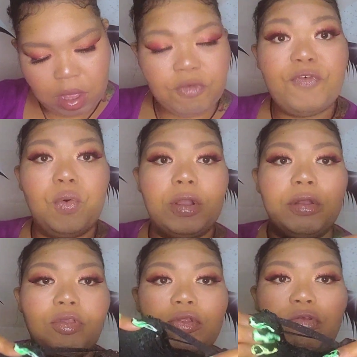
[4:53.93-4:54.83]
4.
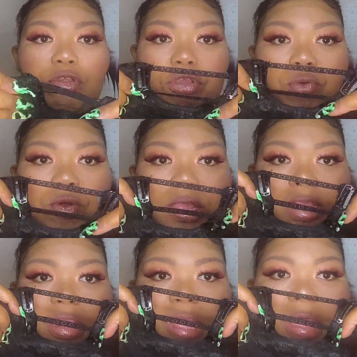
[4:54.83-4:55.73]
So there's 2 on each
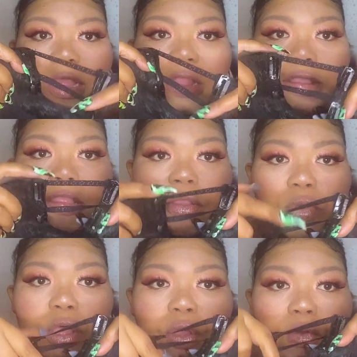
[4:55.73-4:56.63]
side. There is no
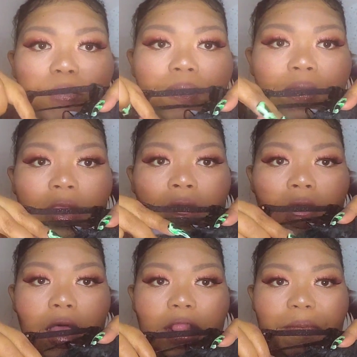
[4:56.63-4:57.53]
comb
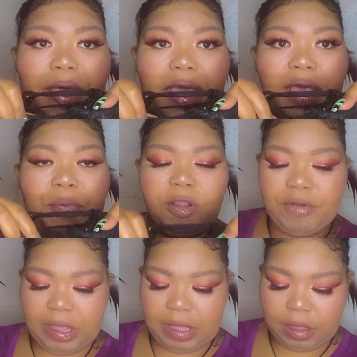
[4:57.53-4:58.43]
on the back part right
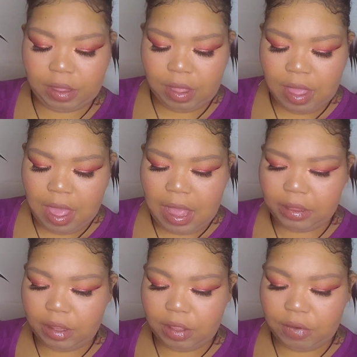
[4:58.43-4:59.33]
here. I
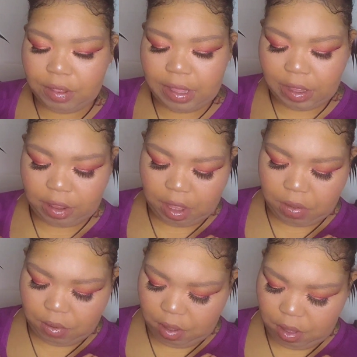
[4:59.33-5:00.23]
just noticed that,
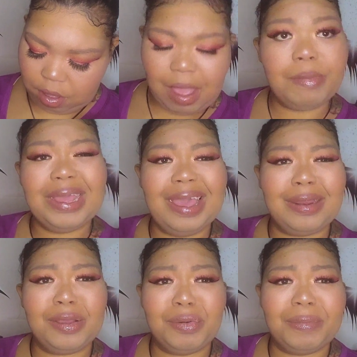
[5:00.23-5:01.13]
so I might add a
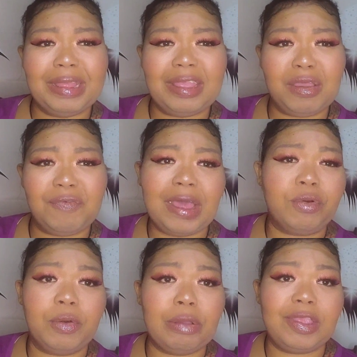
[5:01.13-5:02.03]
comb myself. I don't
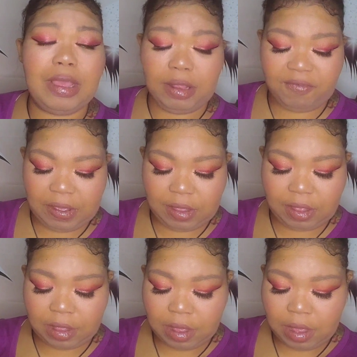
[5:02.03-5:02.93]
know, I'll see how this fits,
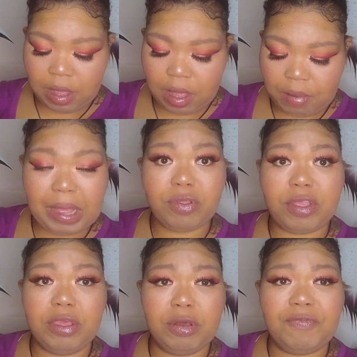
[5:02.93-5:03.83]
how
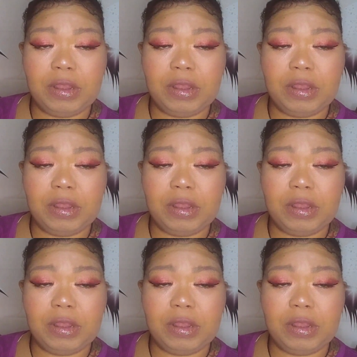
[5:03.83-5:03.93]
secure I feel